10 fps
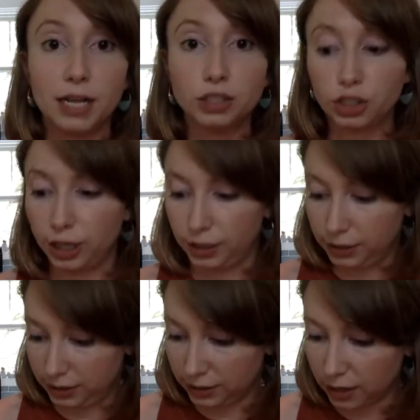inches.
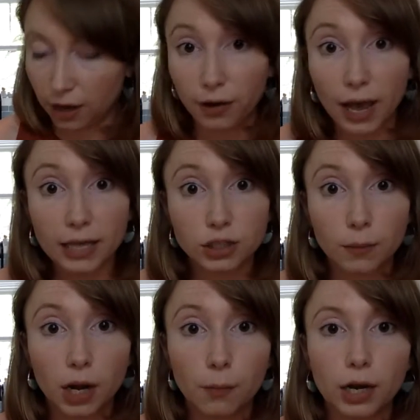Okay, so I'm
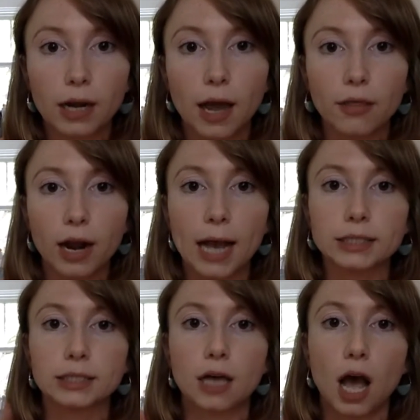going to put another
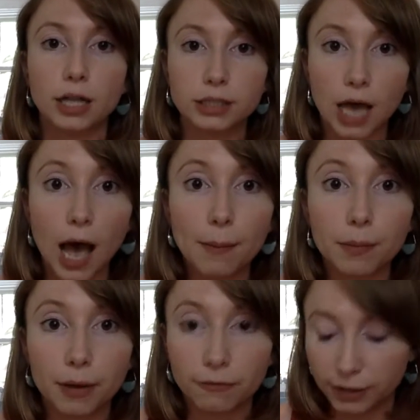X on top of
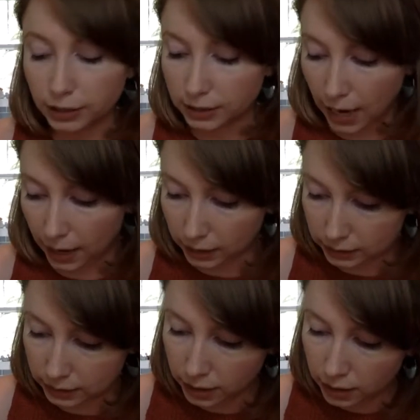my first X
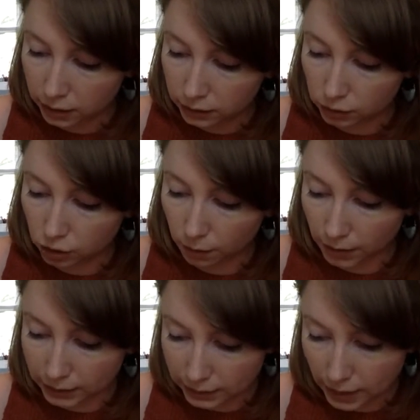to show
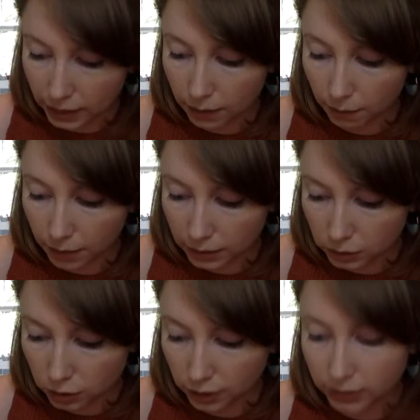my second
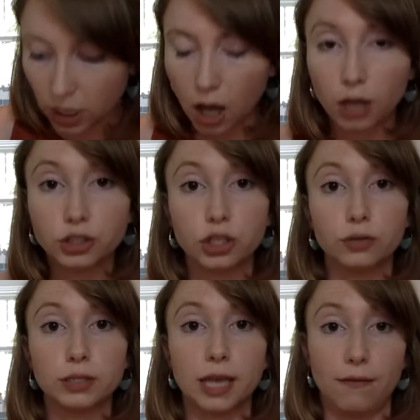pencil is also
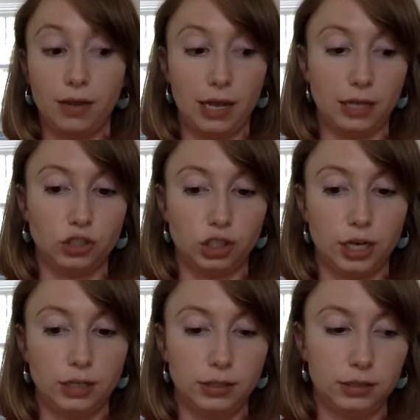7
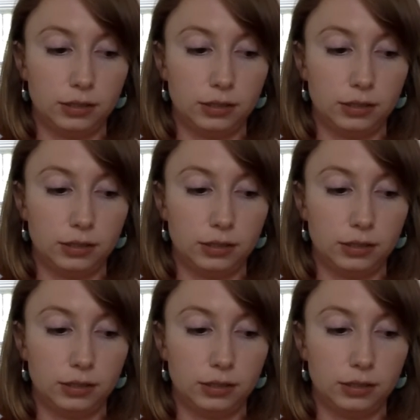inches.